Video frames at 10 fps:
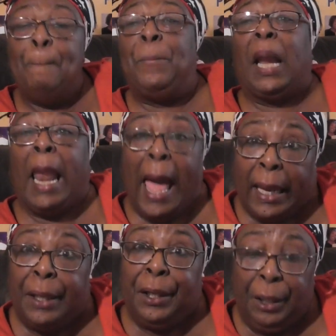
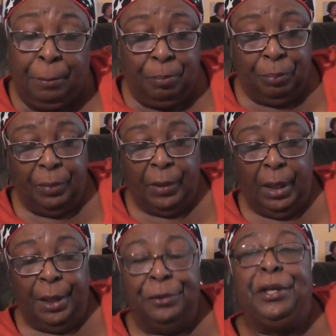Blackening
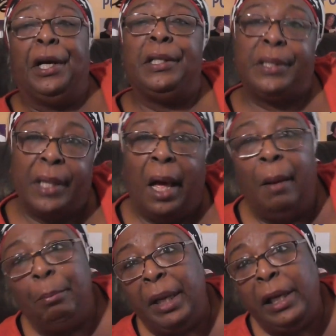does
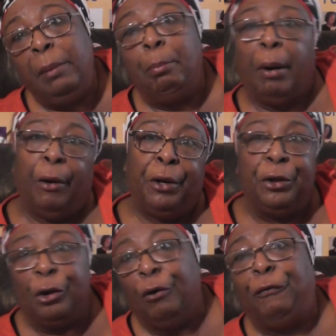not mean
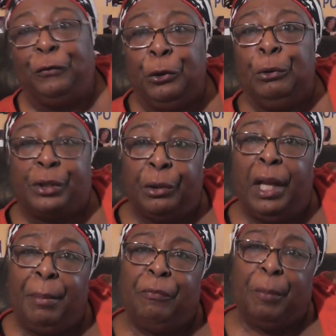burning your food. So
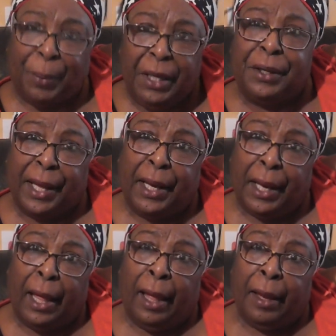let me repeat that
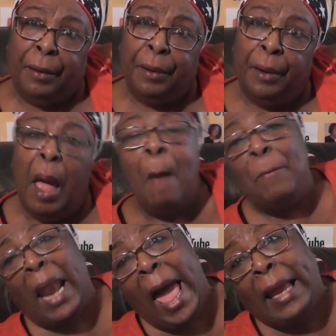line.
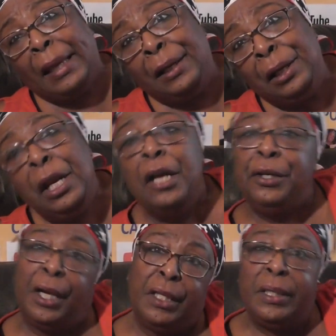Blackening
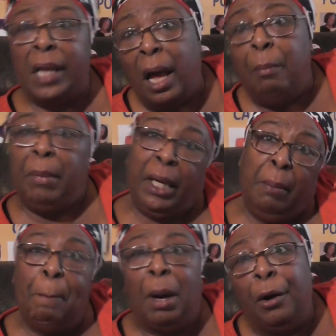does not
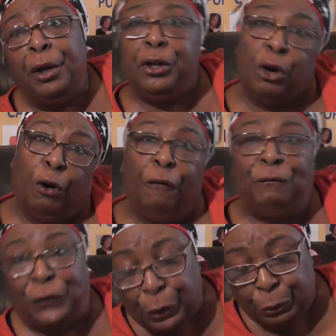mean burning your
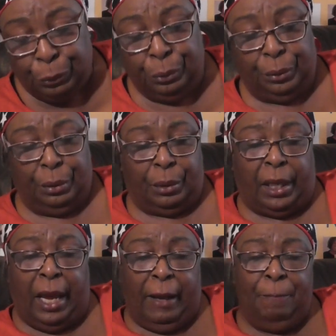food,
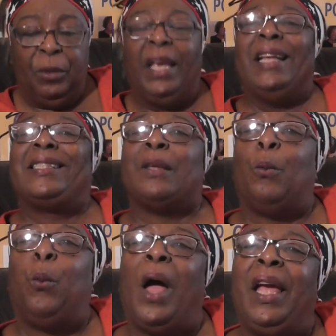okay? It's a
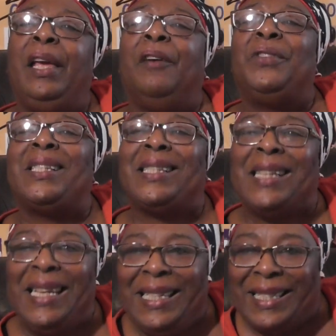way of
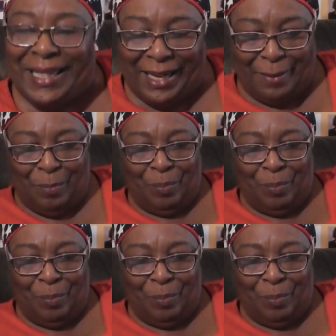seasoning.